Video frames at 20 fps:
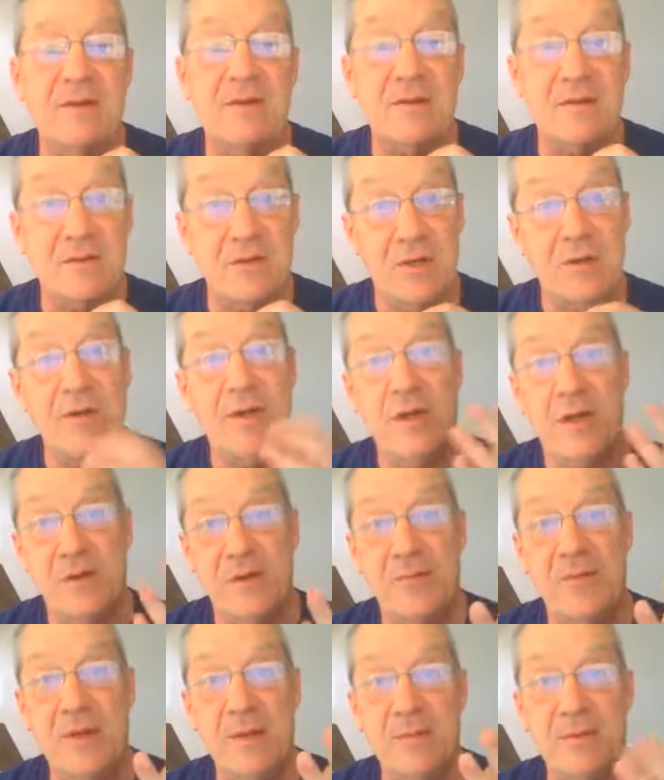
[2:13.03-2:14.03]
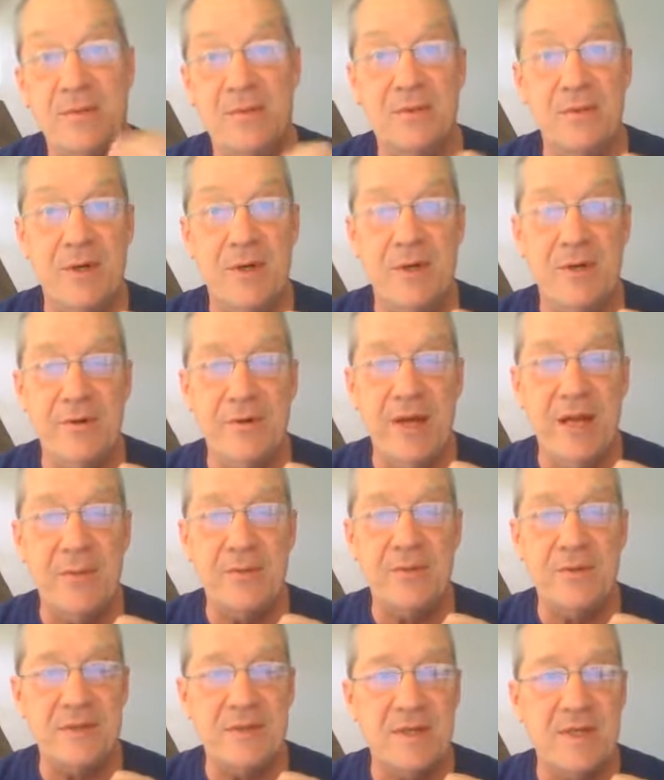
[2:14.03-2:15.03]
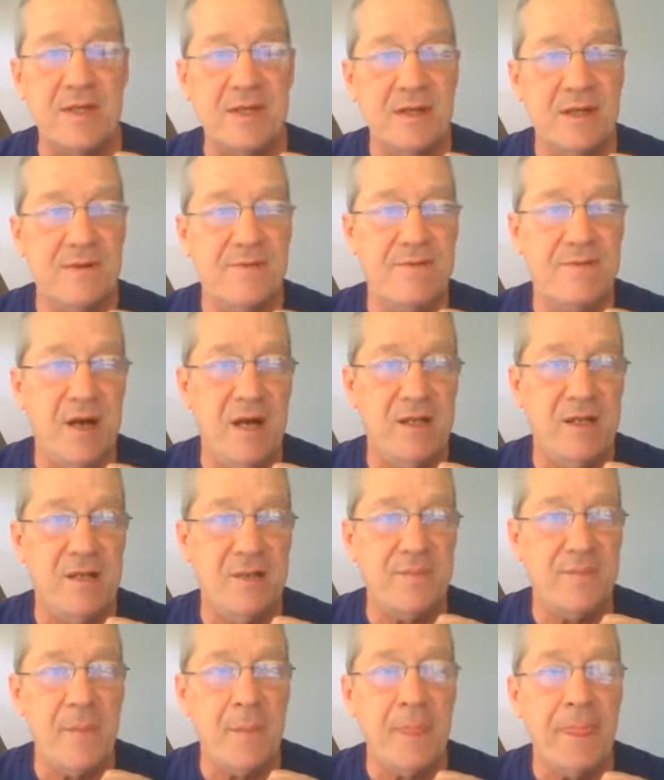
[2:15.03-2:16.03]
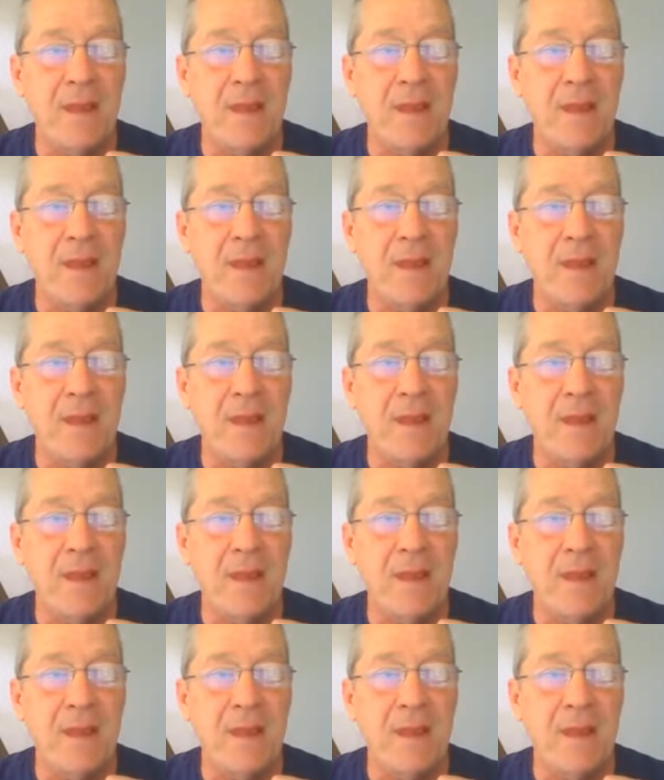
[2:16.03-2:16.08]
so that other people who are your neighbors can find them.